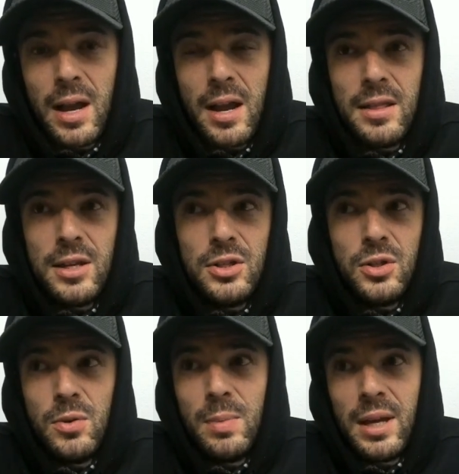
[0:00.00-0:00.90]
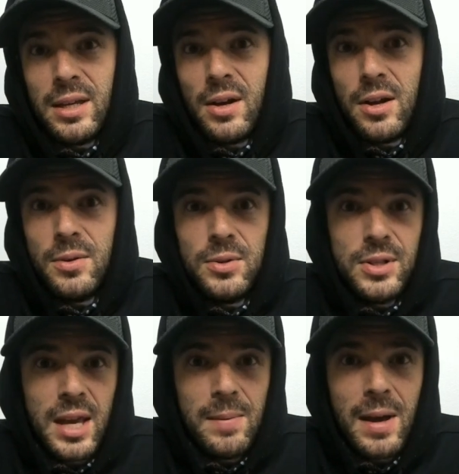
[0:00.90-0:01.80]
And these two
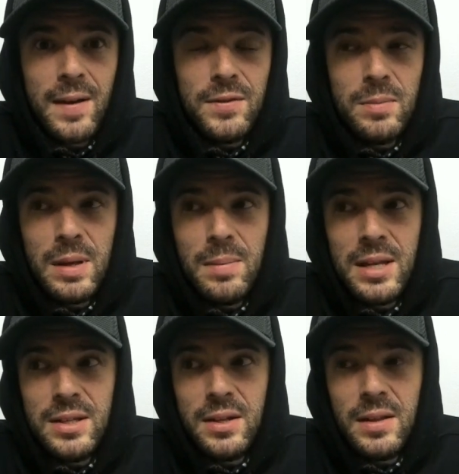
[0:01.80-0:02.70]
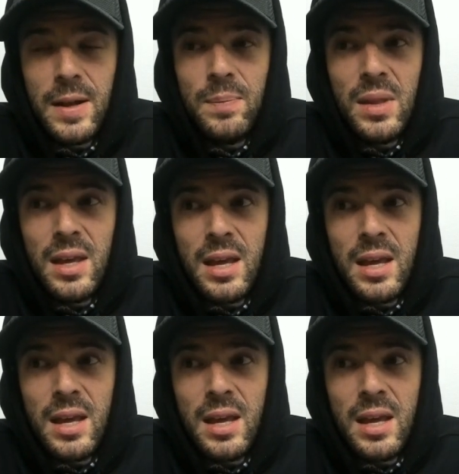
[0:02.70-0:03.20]
meganos came after me basically,